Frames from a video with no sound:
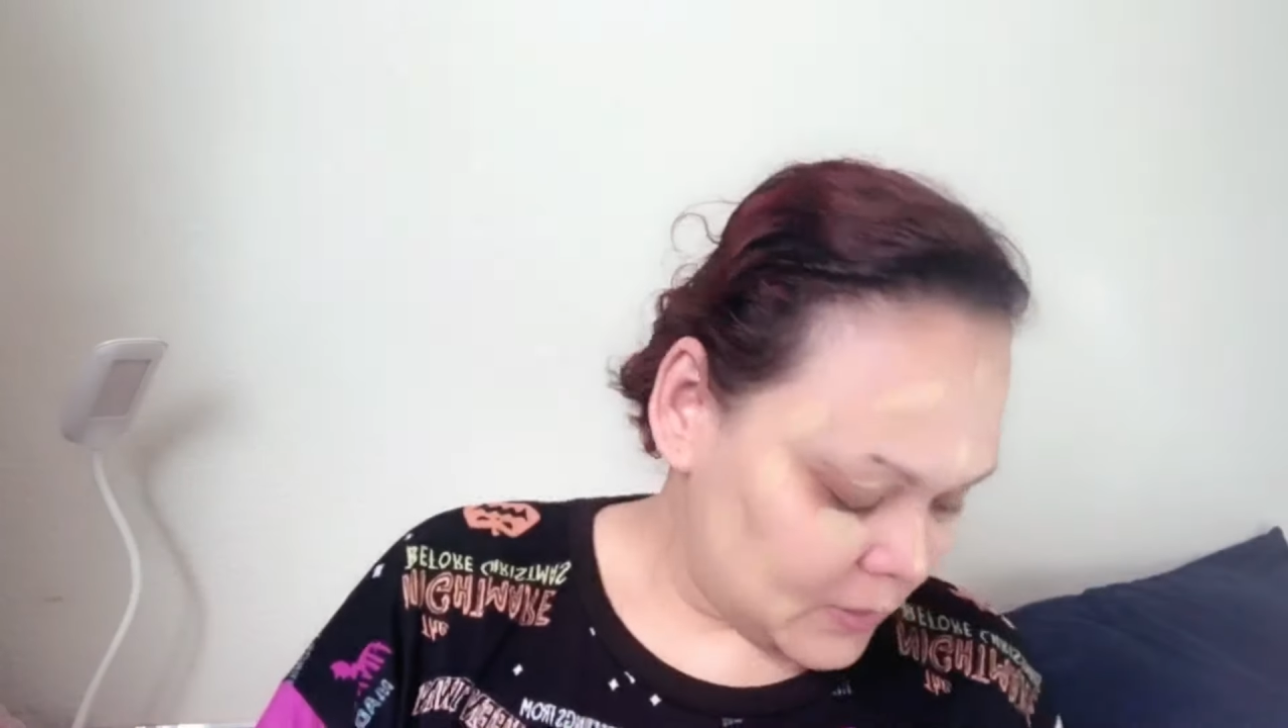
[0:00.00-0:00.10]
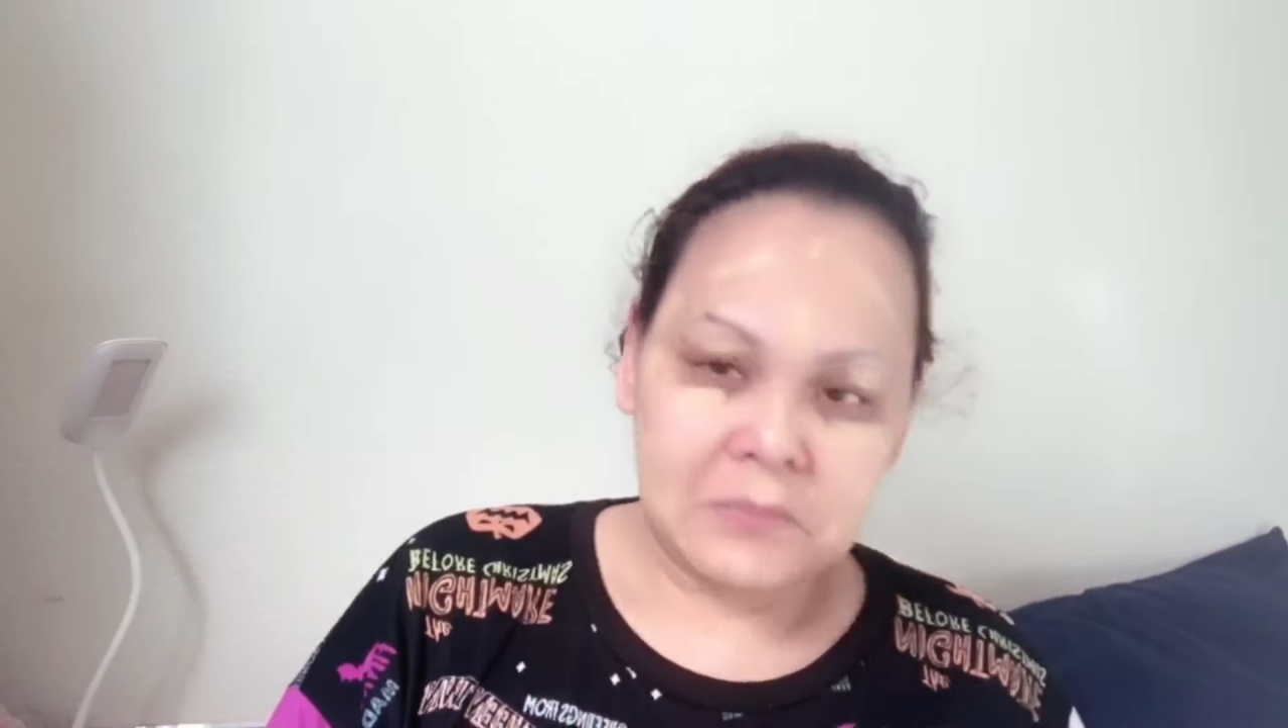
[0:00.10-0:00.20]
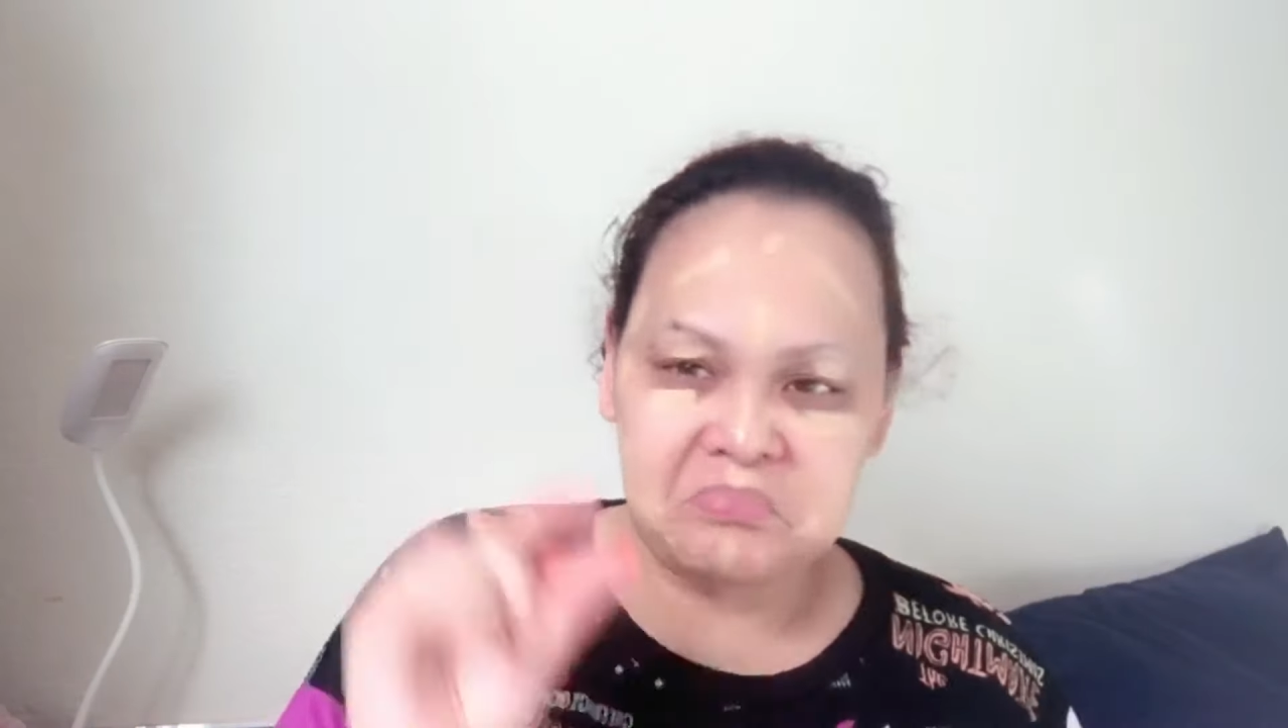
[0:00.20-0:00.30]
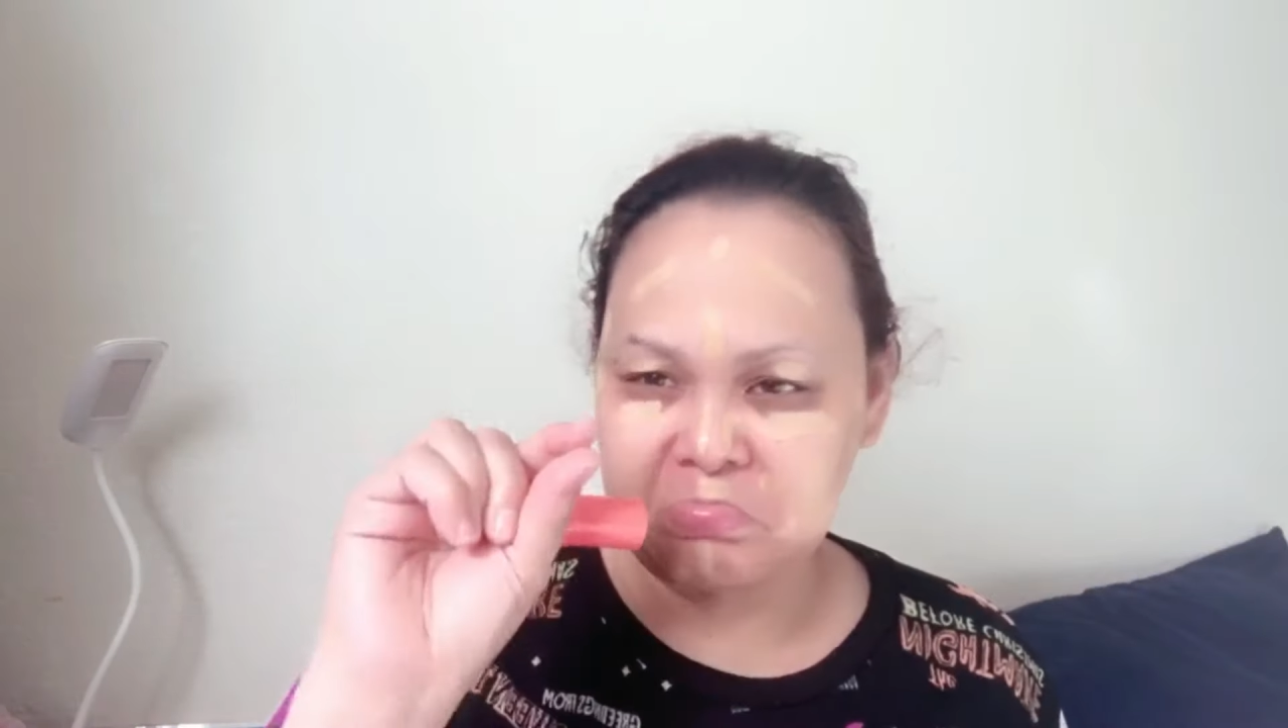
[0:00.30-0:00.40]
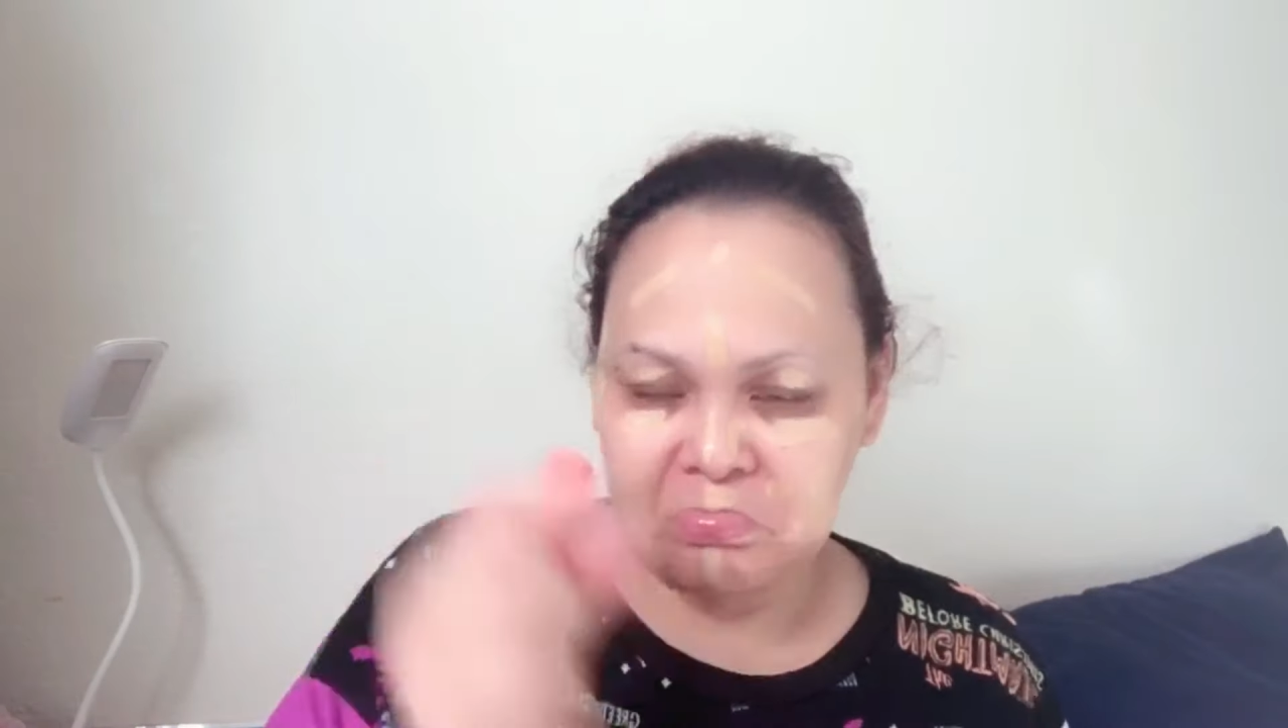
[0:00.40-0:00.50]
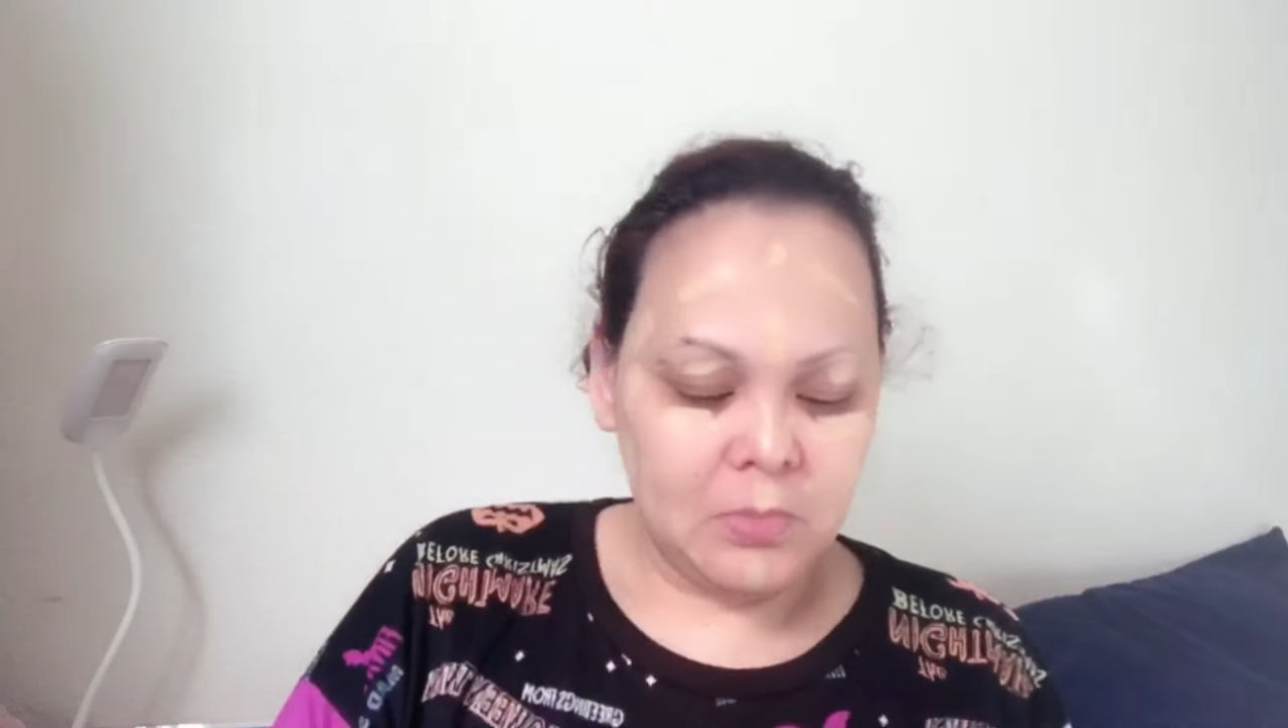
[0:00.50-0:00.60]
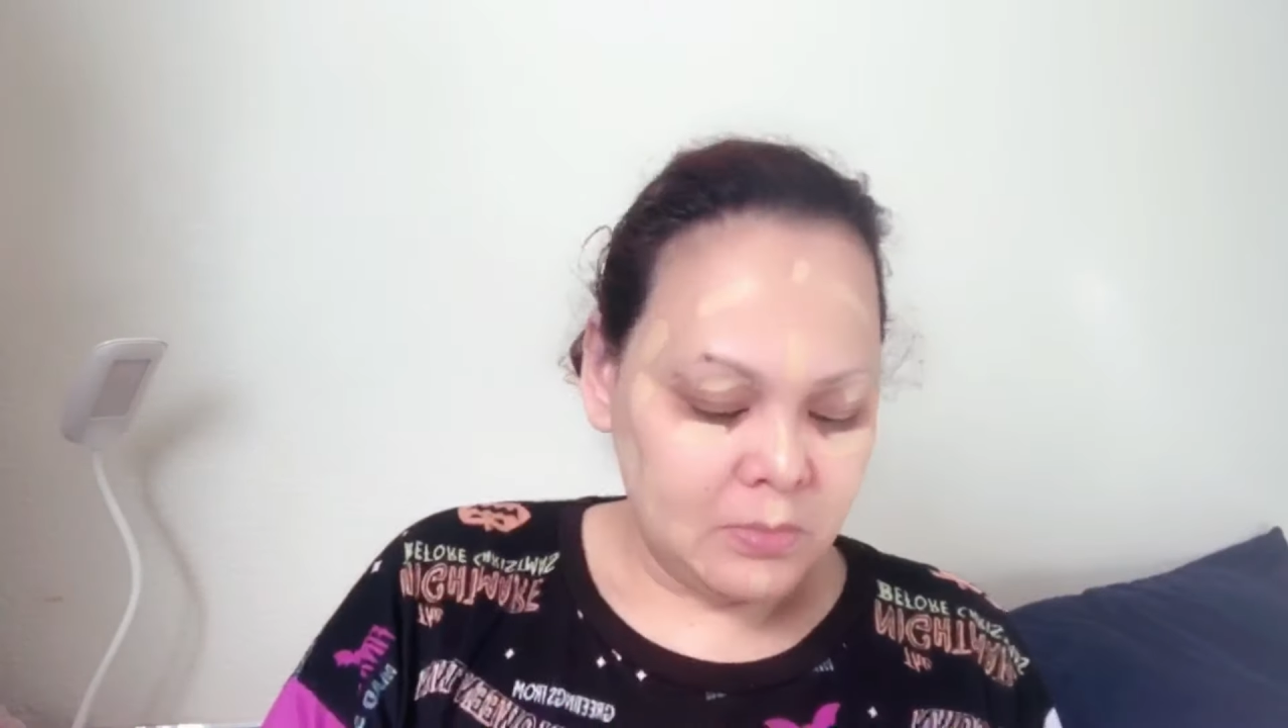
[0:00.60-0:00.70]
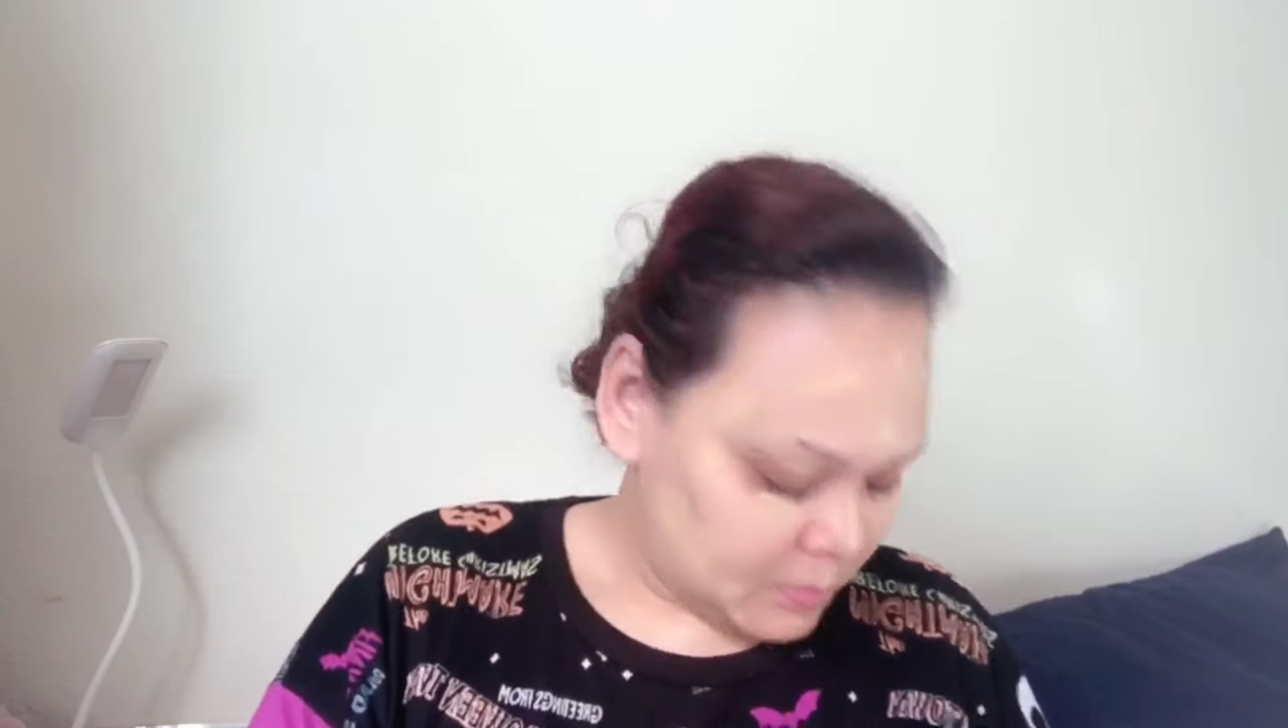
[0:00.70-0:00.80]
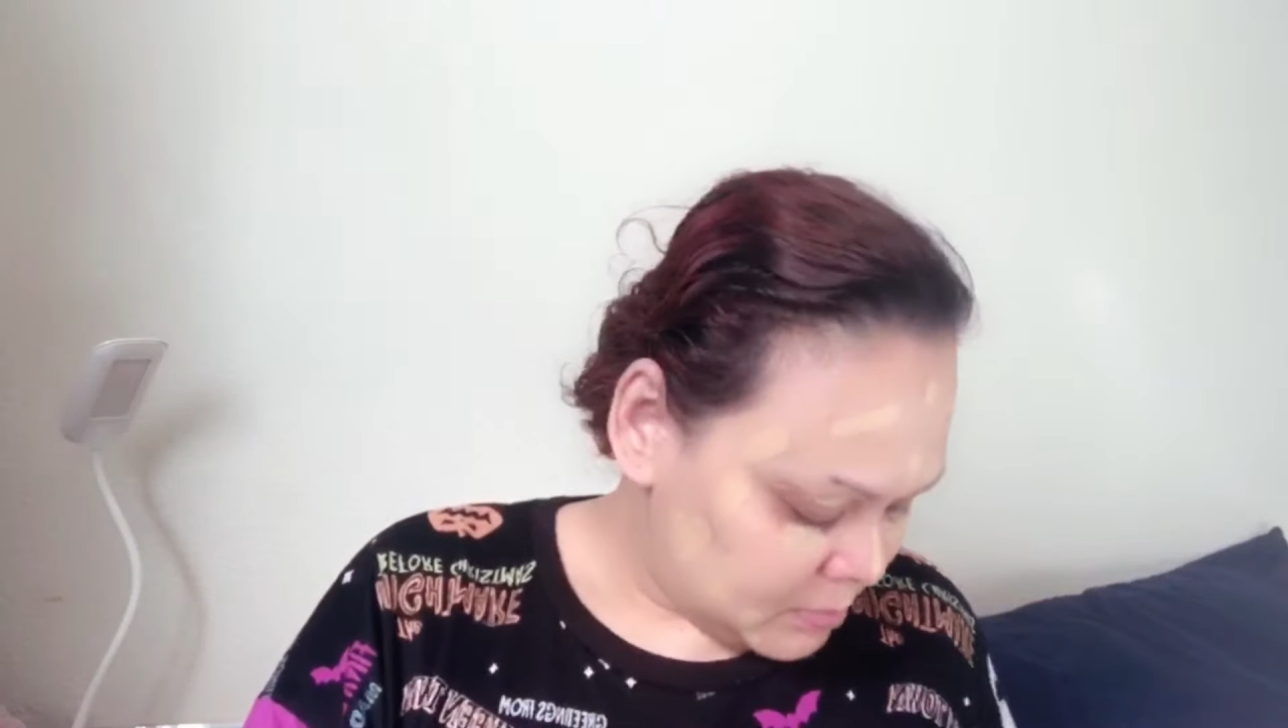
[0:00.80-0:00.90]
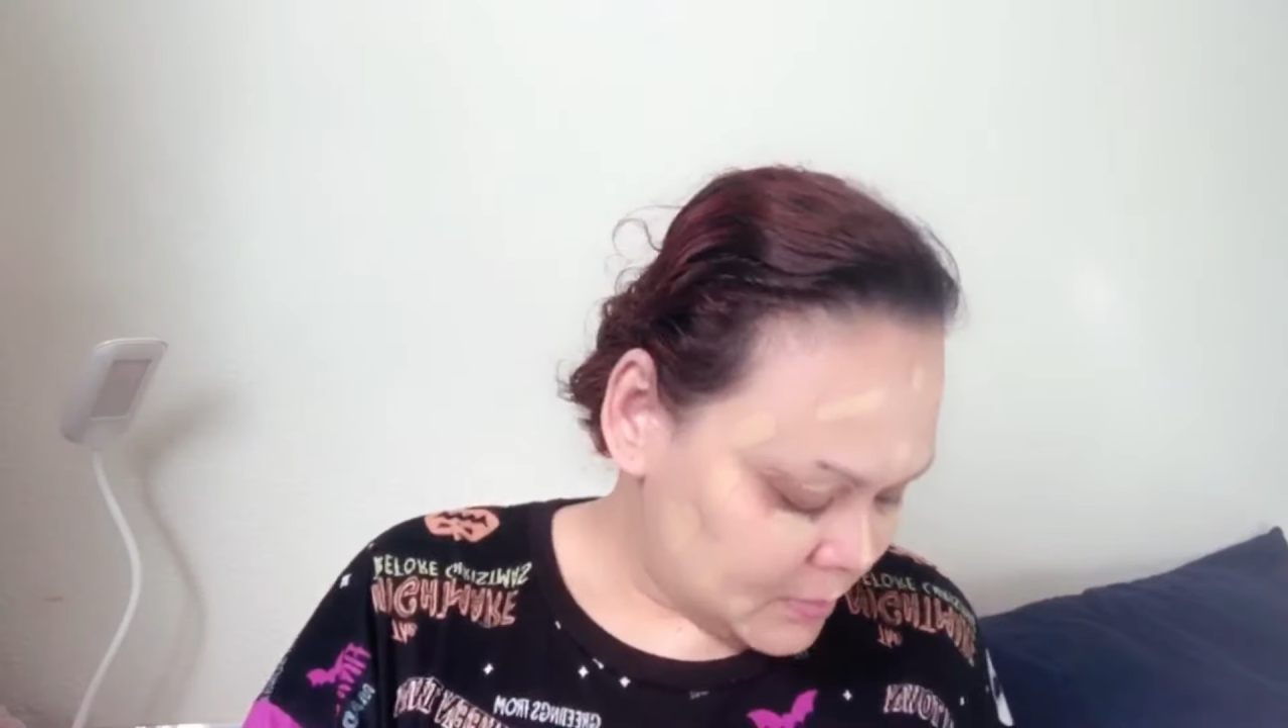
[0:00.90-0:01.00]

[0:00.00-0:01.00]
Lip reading: I have some few